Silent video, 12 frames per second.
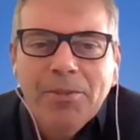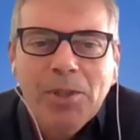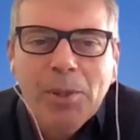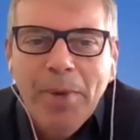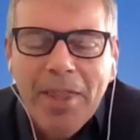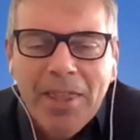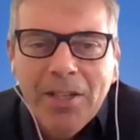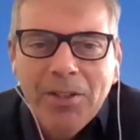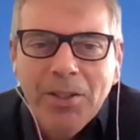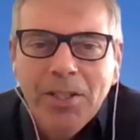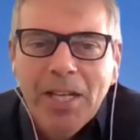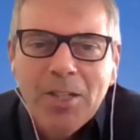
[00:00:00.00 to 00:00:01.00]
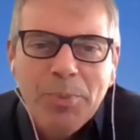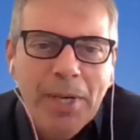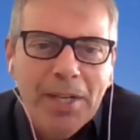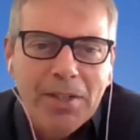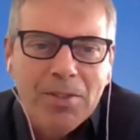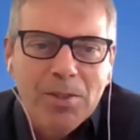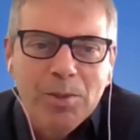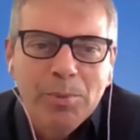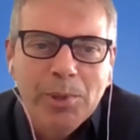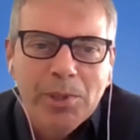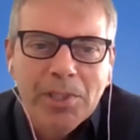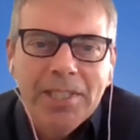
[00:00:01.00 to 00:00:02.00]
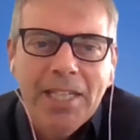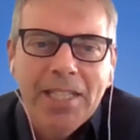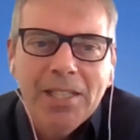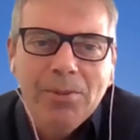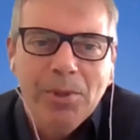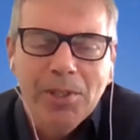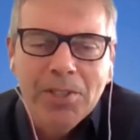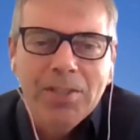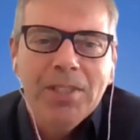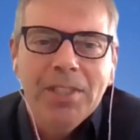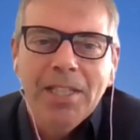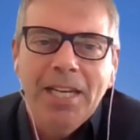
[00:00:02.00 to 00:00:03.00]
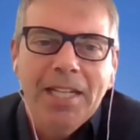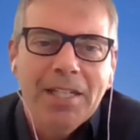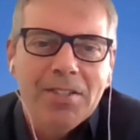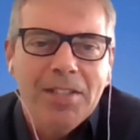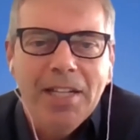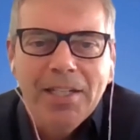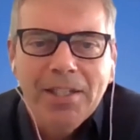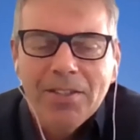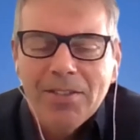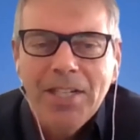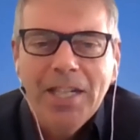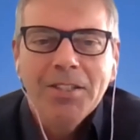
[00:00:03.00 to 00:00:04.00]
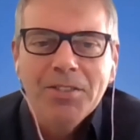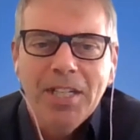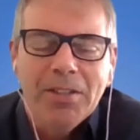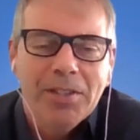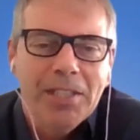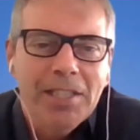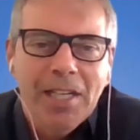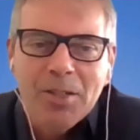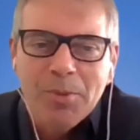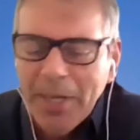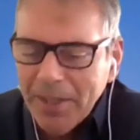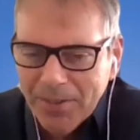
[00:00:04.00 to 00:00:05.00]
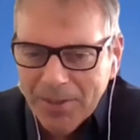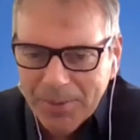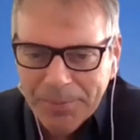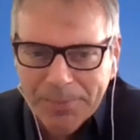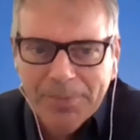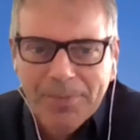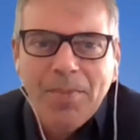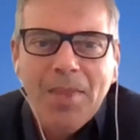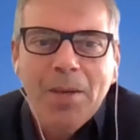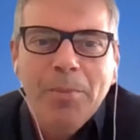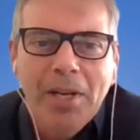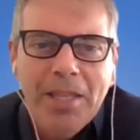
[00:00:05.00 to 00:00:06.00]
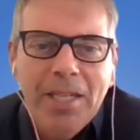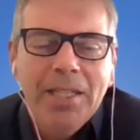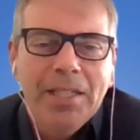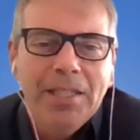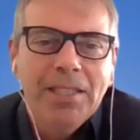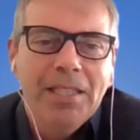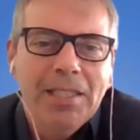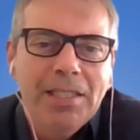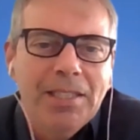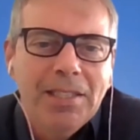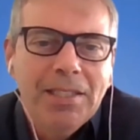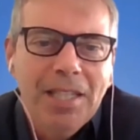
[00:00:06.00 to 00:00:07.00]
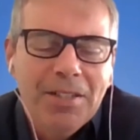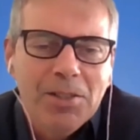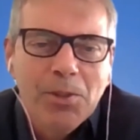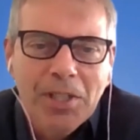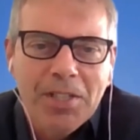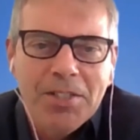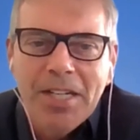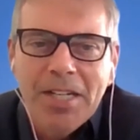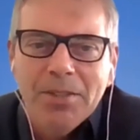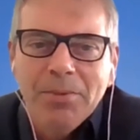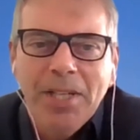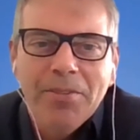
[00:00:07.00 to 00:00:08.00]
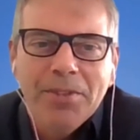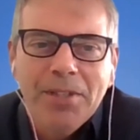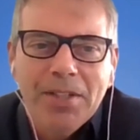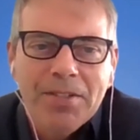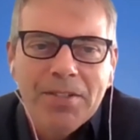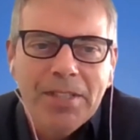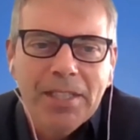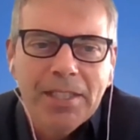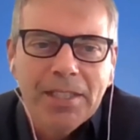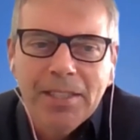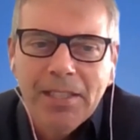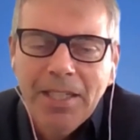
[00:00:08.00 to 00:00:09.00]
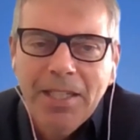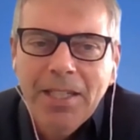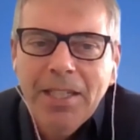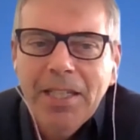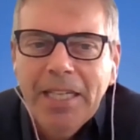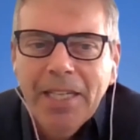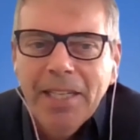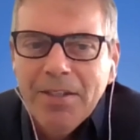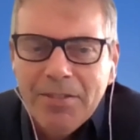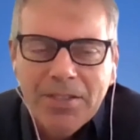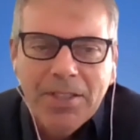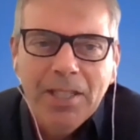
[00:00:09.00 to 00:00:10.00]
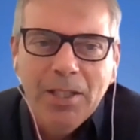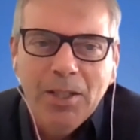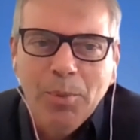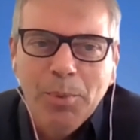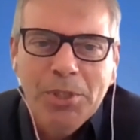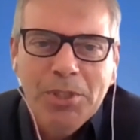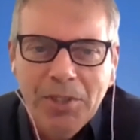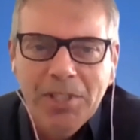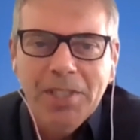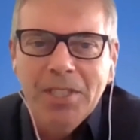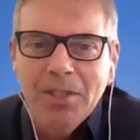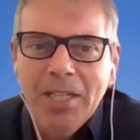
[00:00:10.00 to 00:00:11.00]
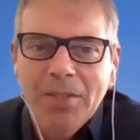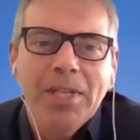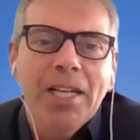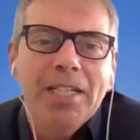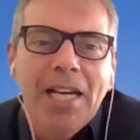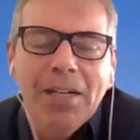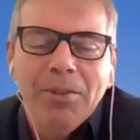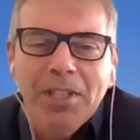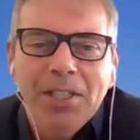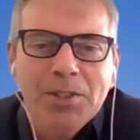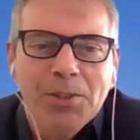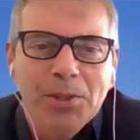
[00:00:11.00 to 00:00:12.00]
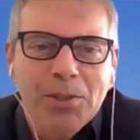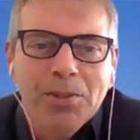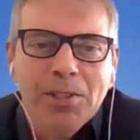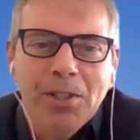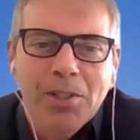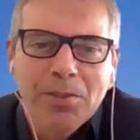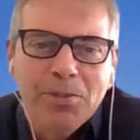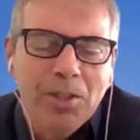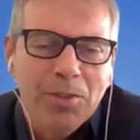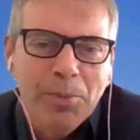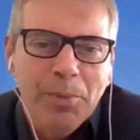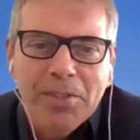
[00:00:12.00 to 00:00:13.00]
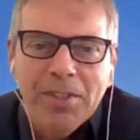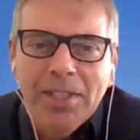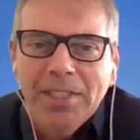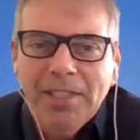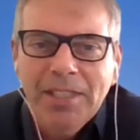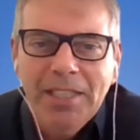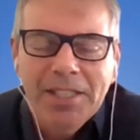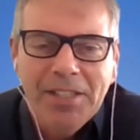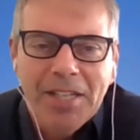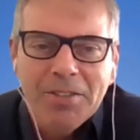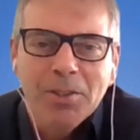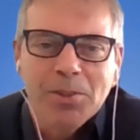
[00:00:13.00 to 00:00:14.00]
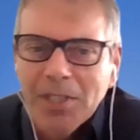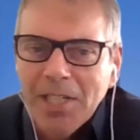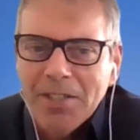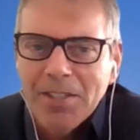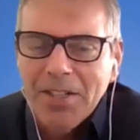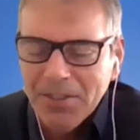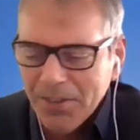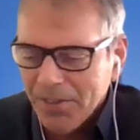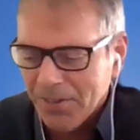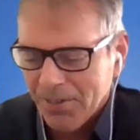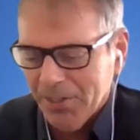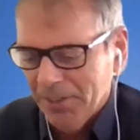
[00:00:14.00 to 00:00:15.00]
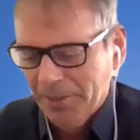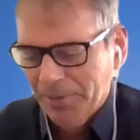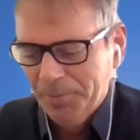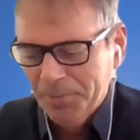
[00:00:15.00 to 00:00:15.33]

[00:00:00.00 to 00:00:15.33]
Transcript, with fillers: from ethical aspects to more data quality and data standards, data sharing aspects. But I think in, in as an organization, we have this uh, this uh, opportunity that we can directly talk to a lot of governments and international organizations. So.